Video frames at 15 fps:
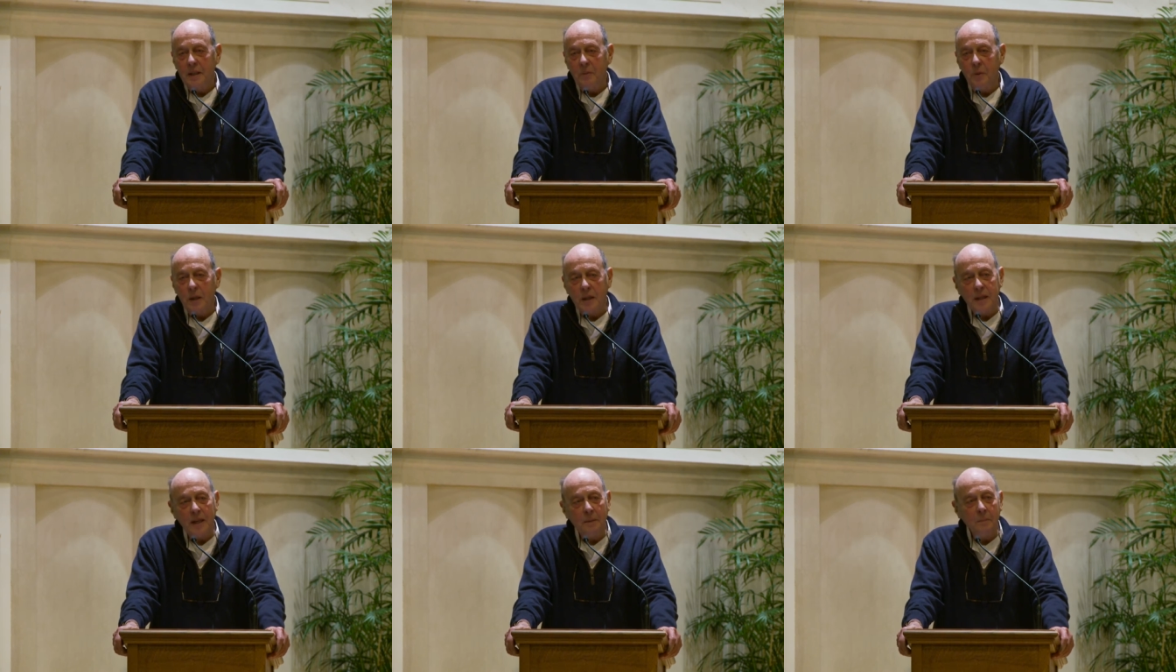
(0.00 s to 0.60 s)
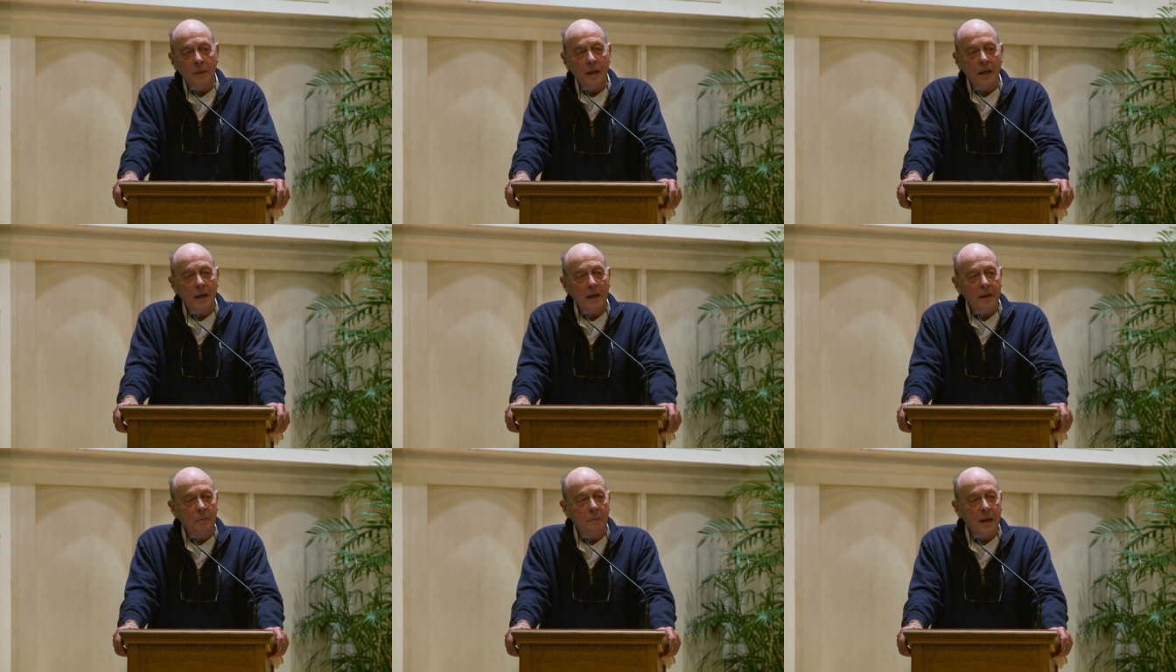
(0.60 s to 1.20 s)
with them
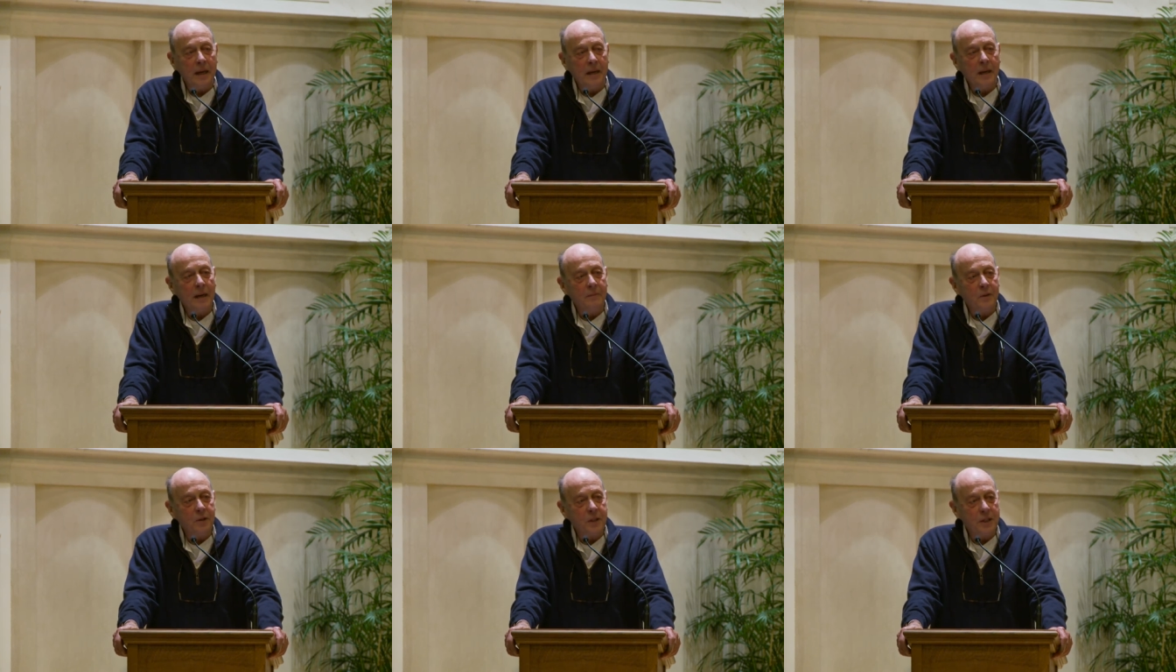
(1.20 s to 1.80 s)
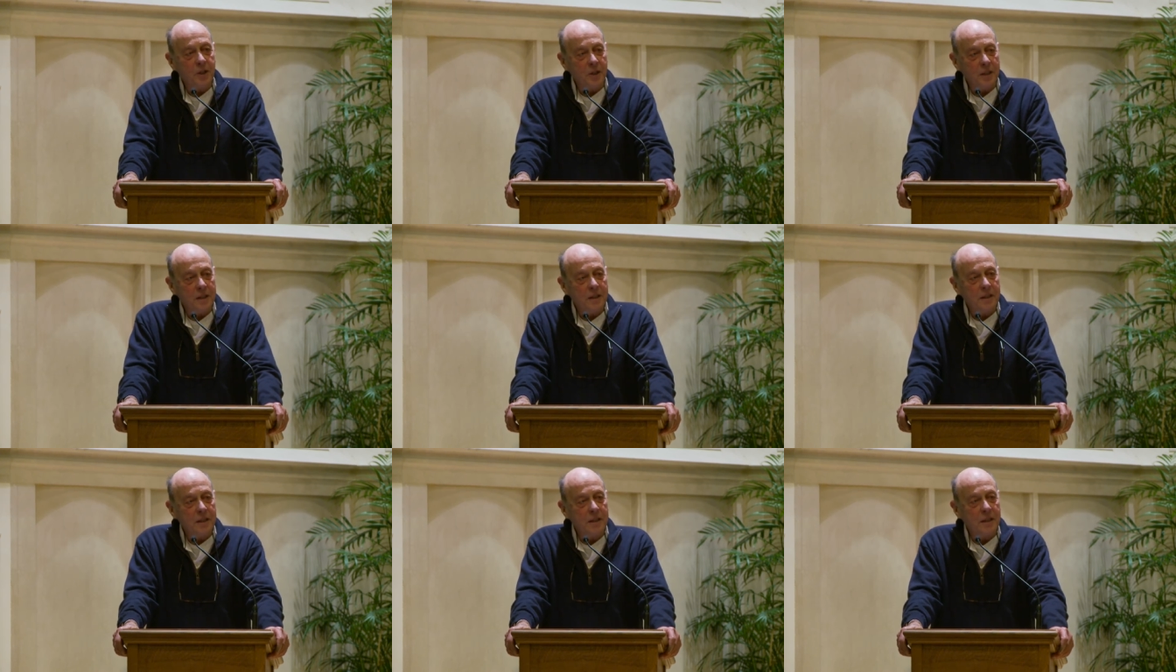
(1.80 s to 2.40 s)
and make
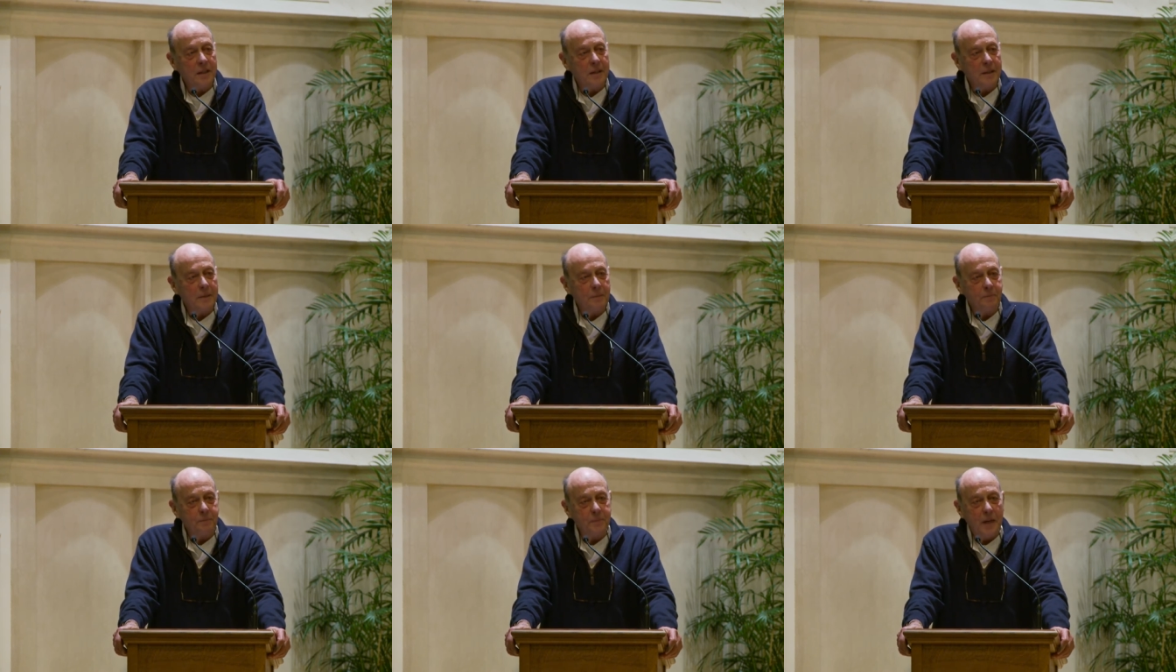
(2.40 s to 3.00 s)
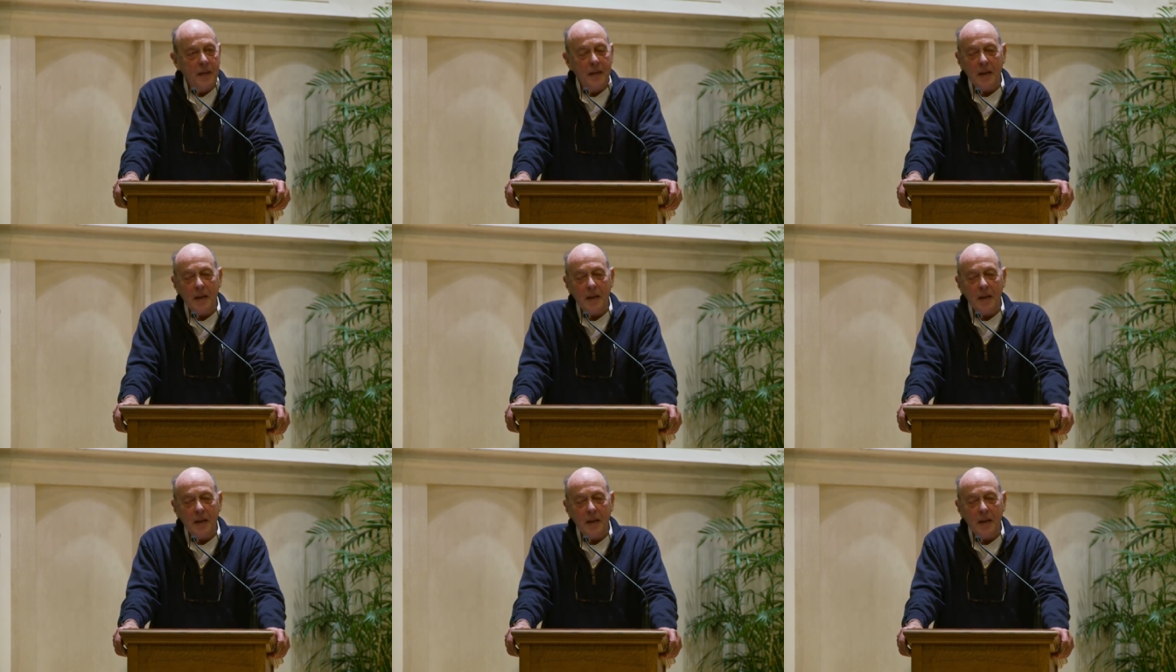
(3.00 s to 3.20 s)
conversation um,